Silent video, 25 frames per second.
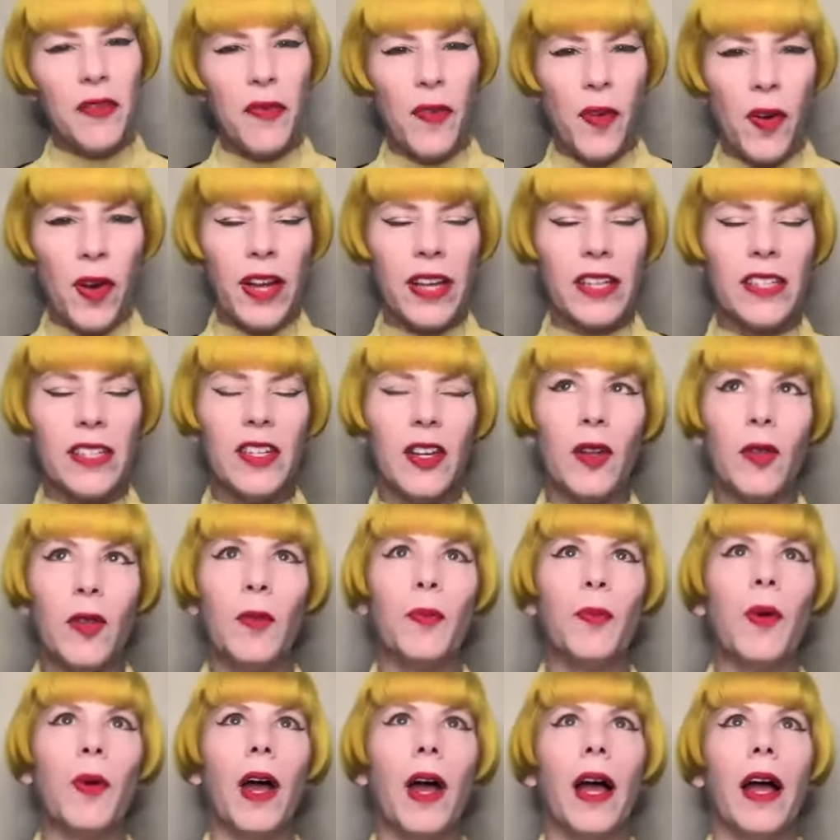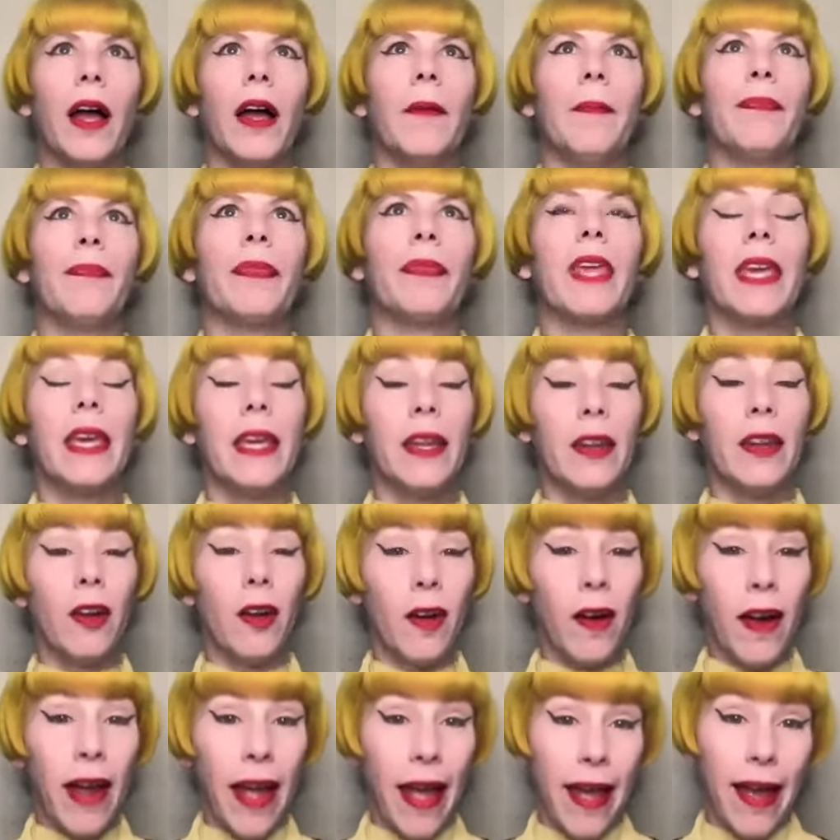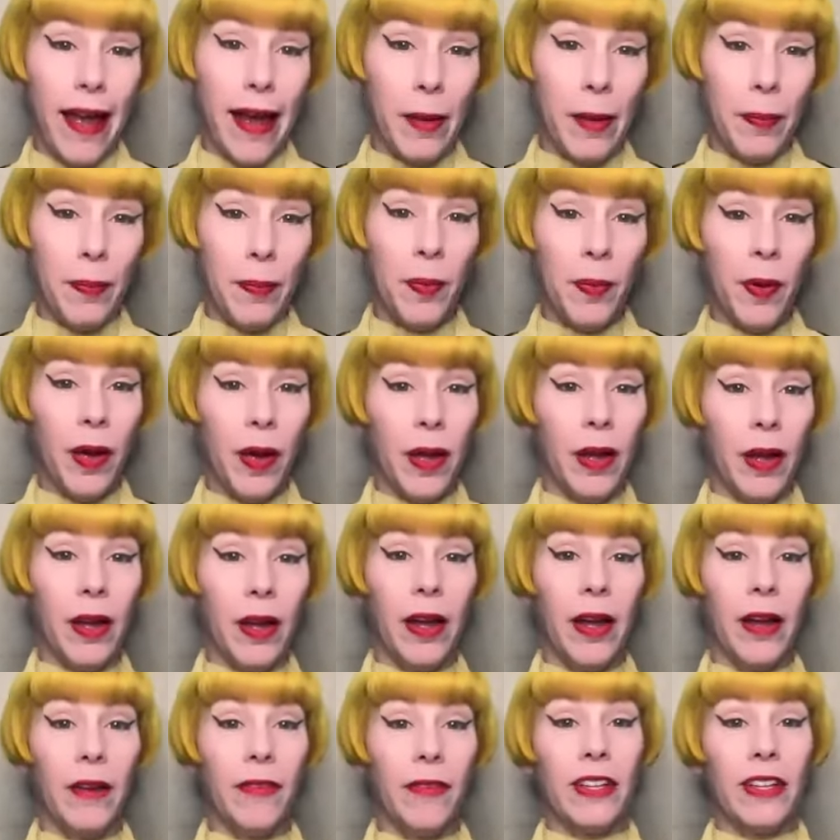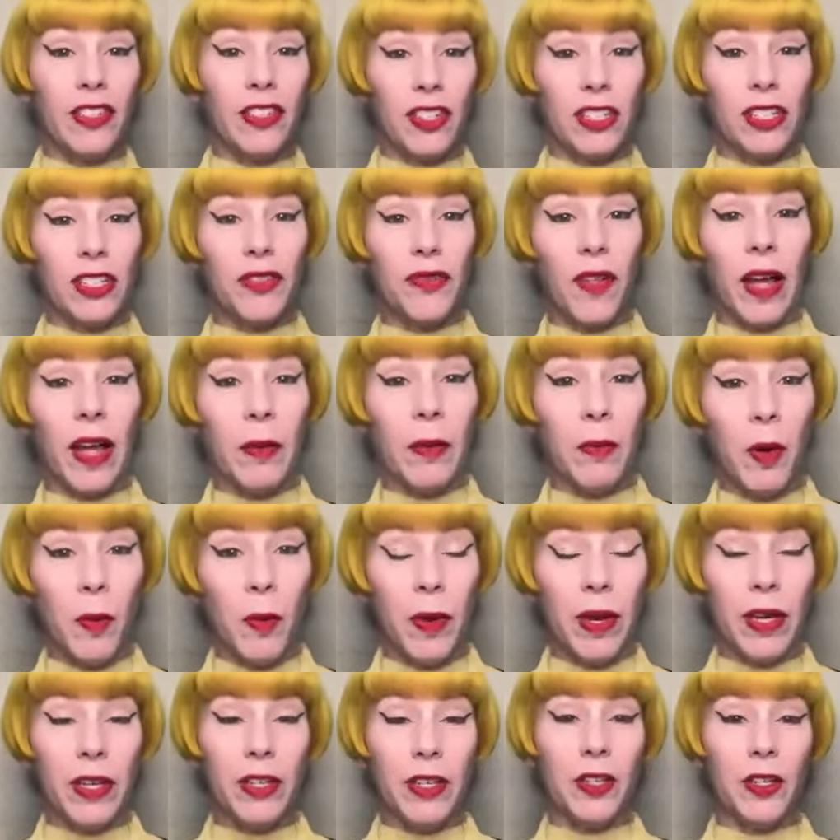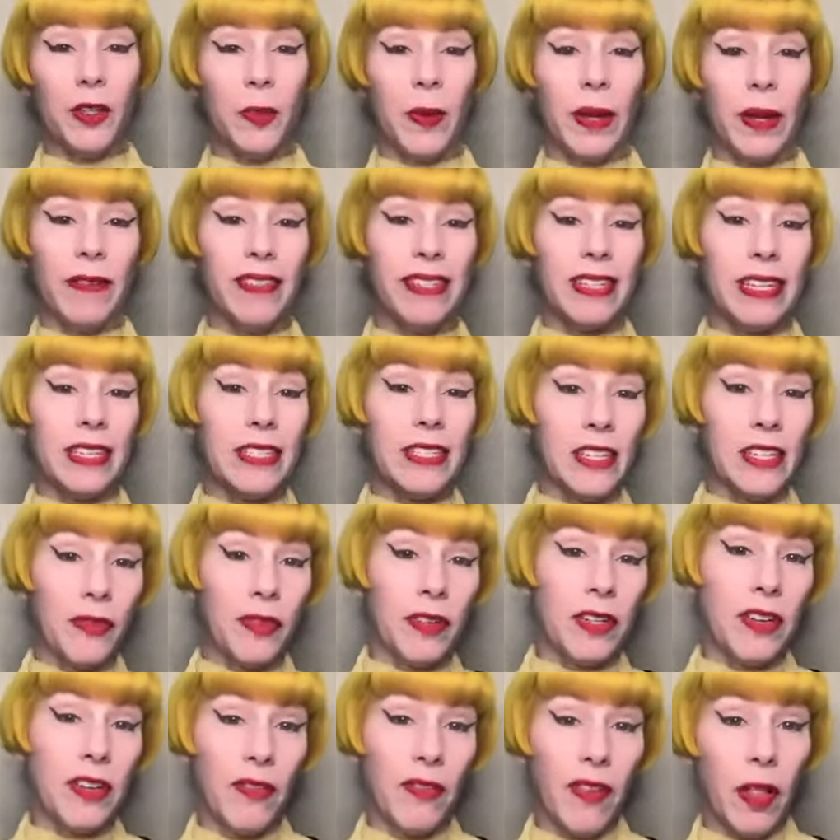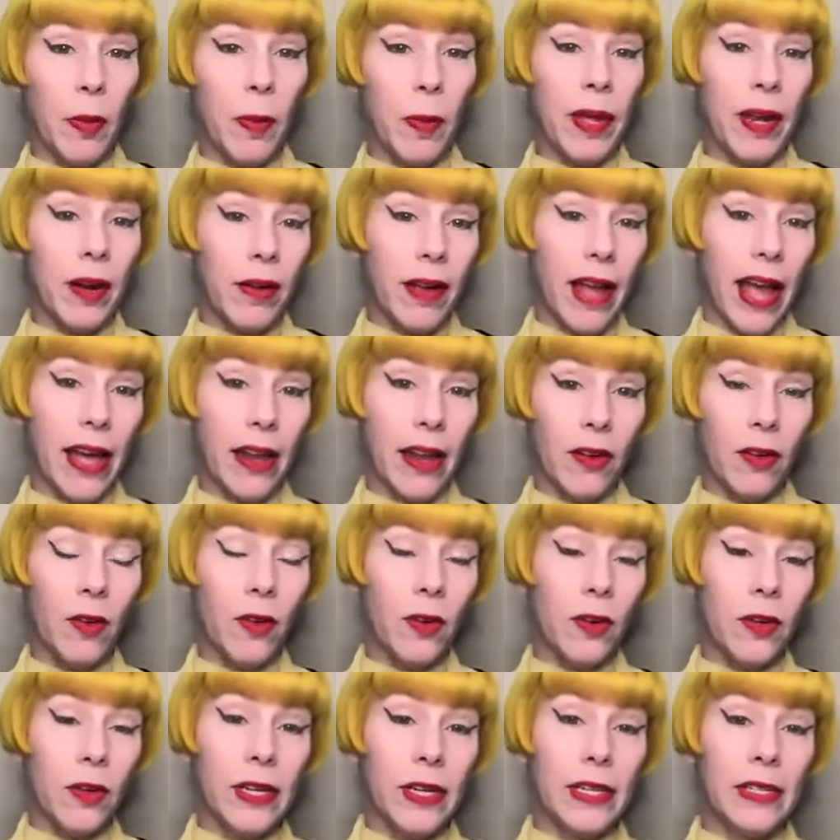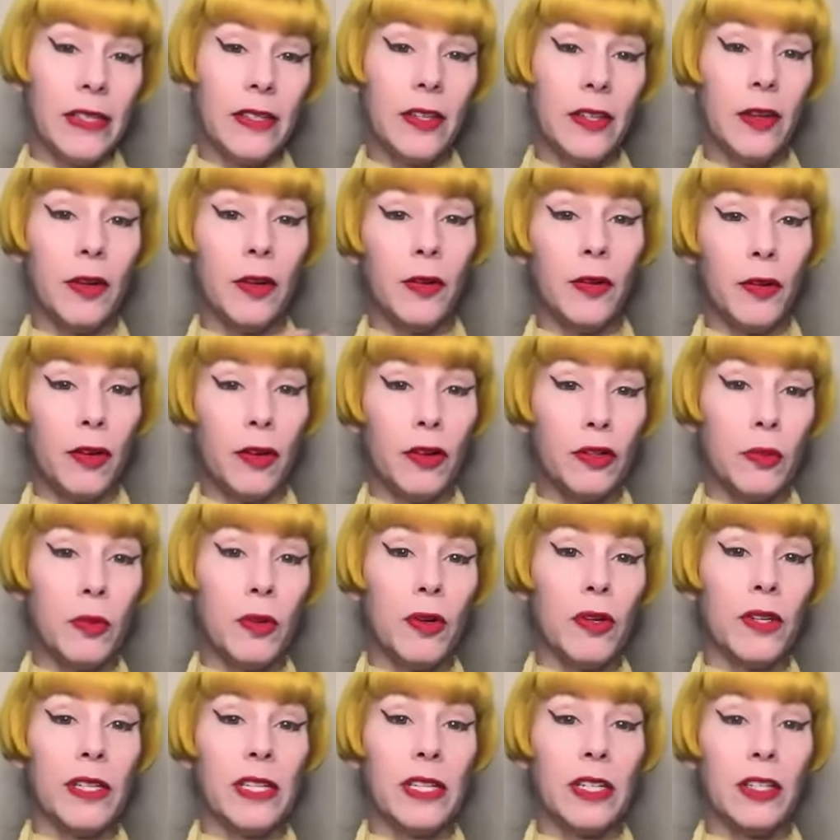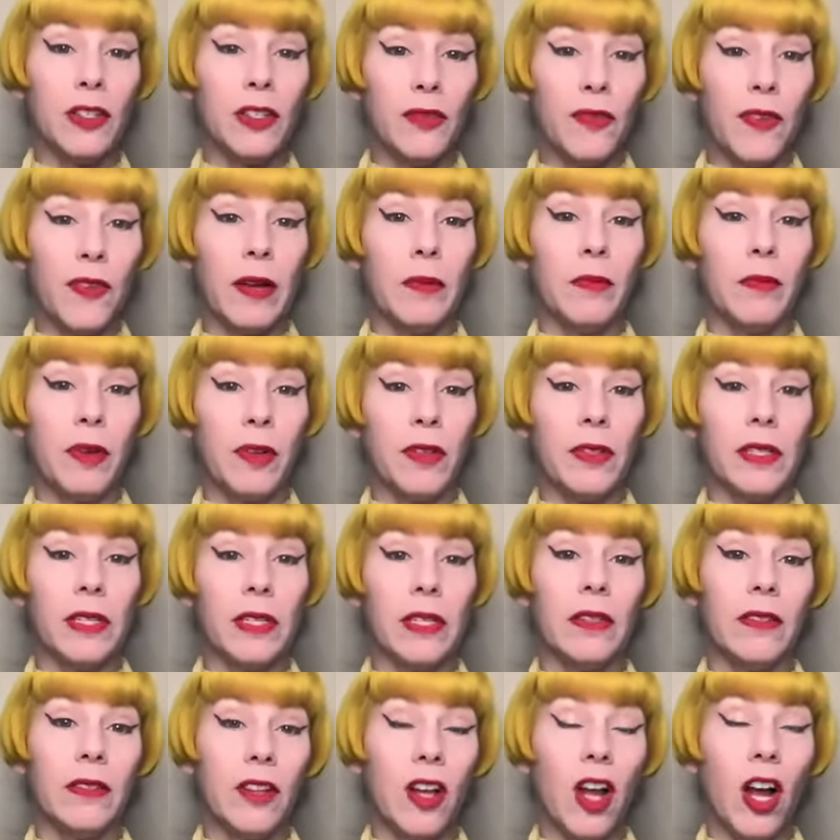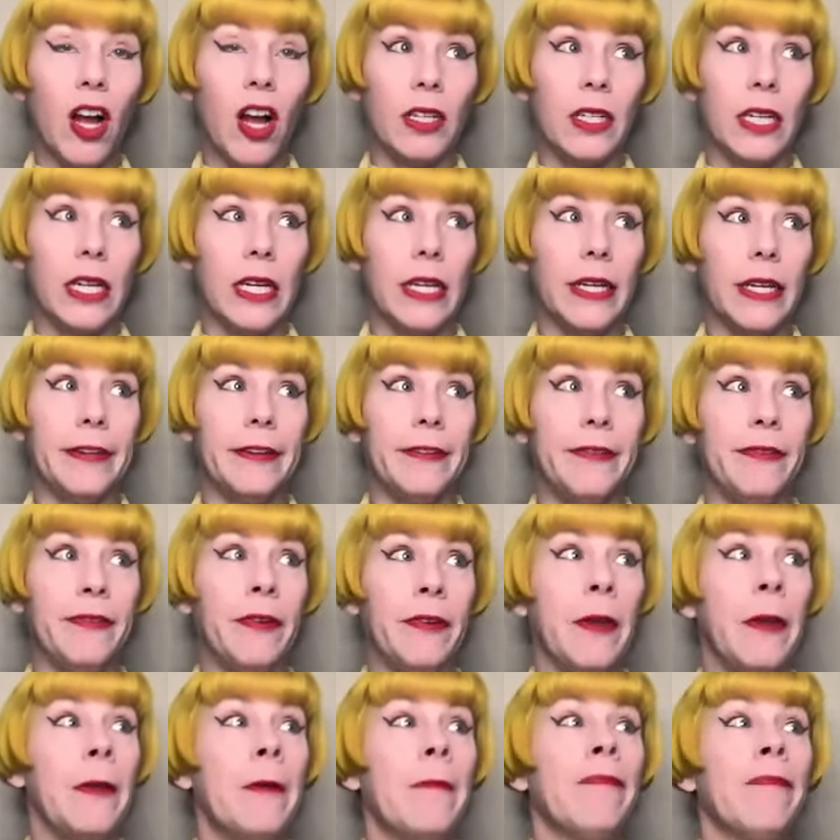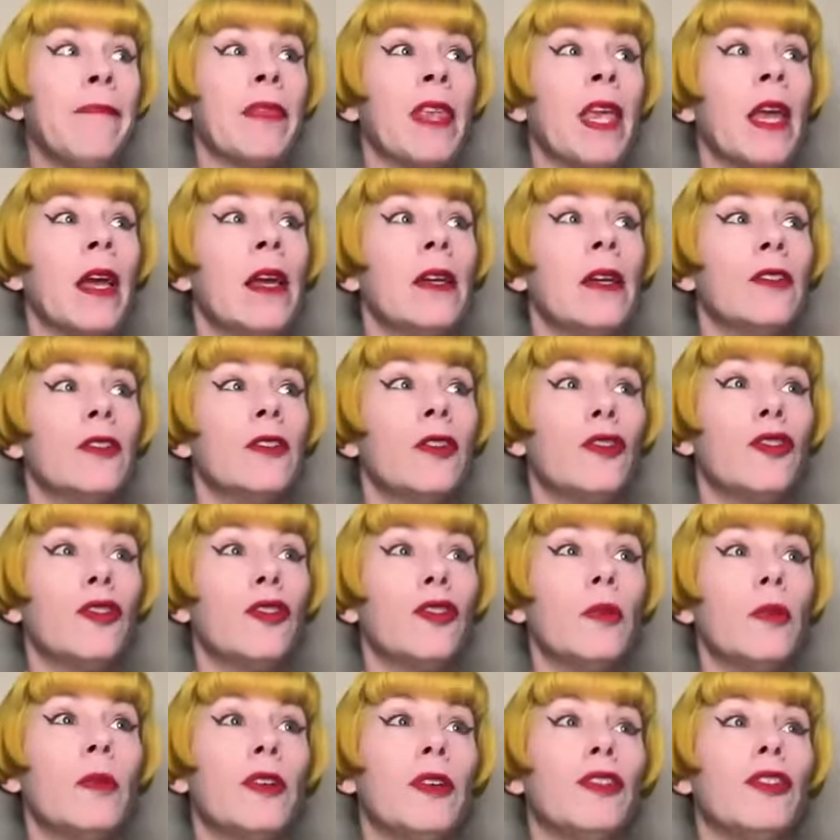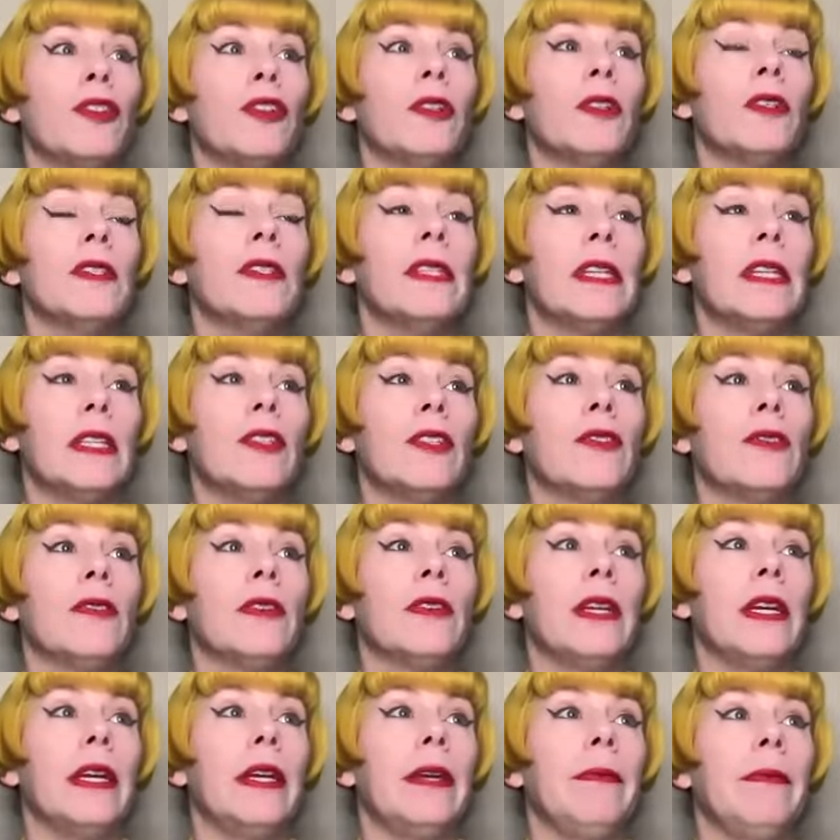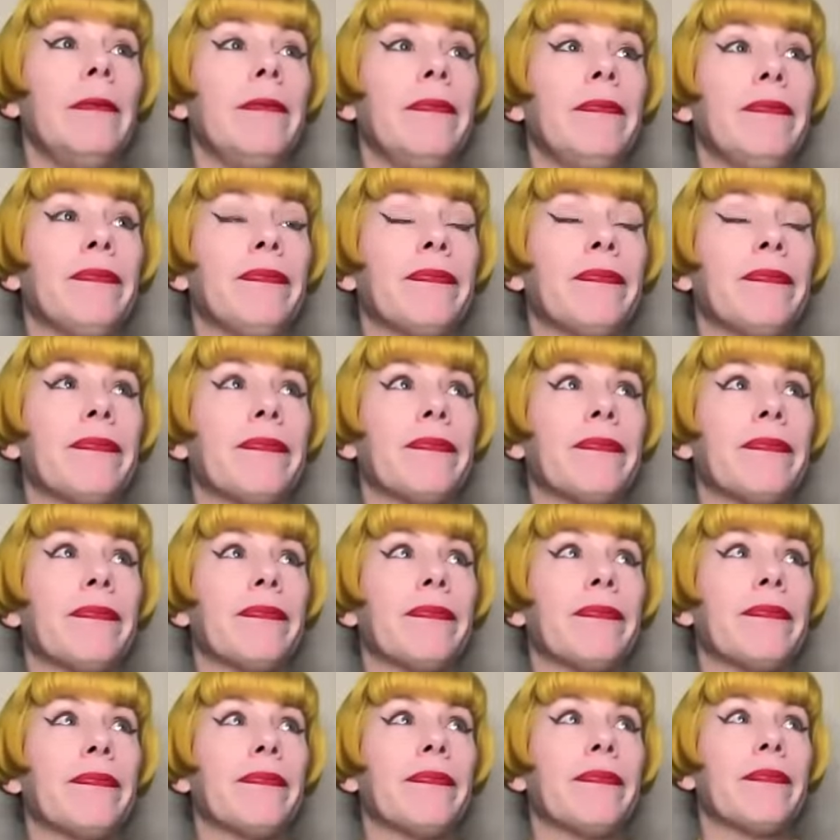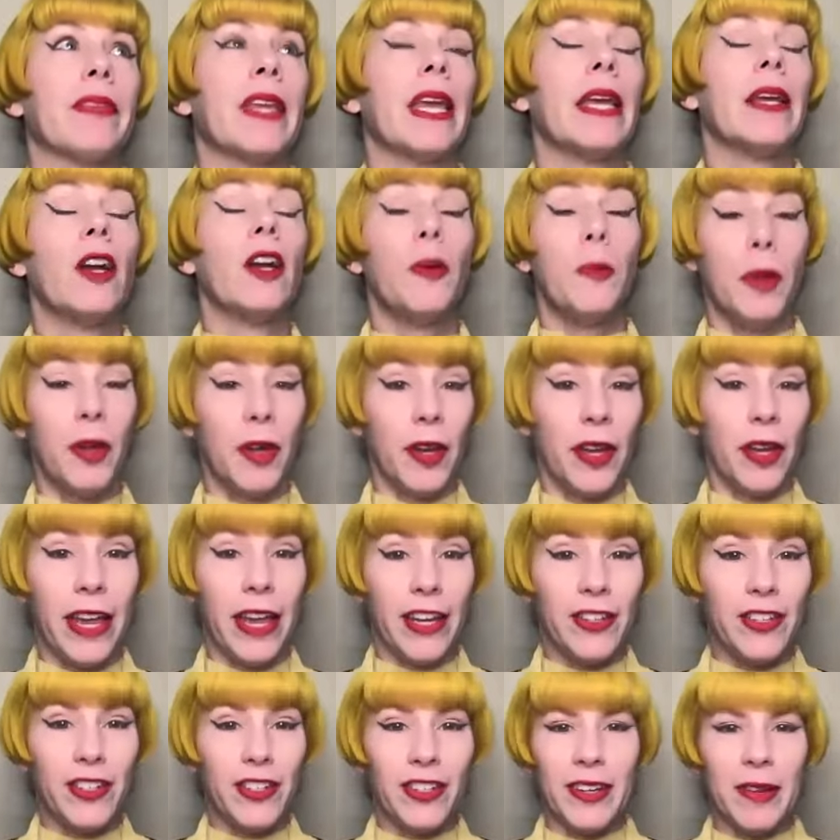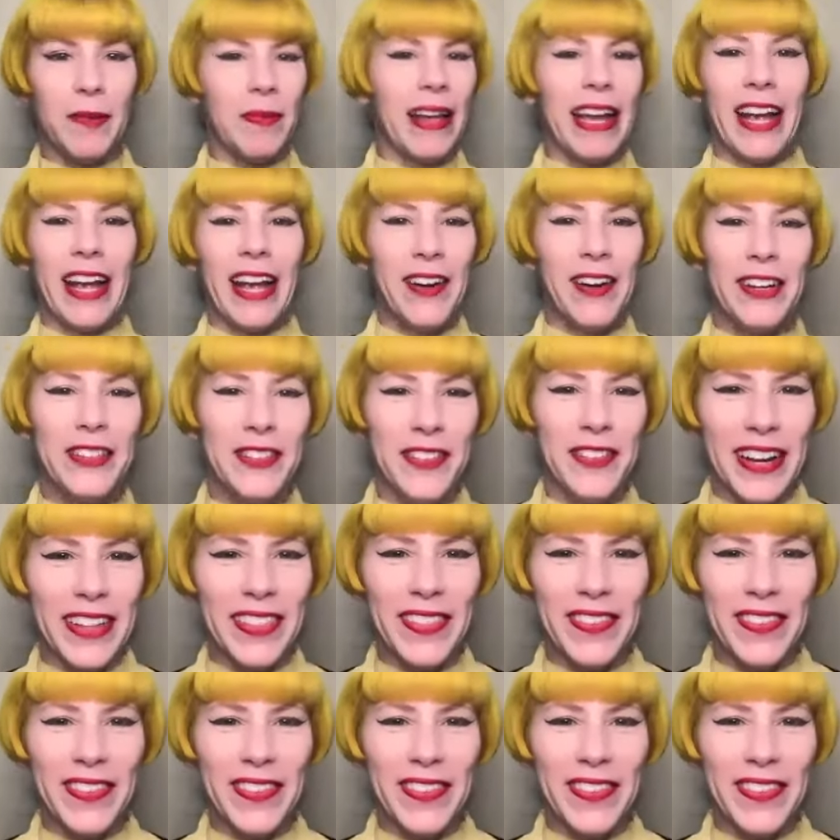does it focus in our app, Fledgling's Flight, what we do is we have 6 different developmental categories. So gross motor skills, fine motor skills, cognitive, social, emotional, sensory, and communication. Like, I always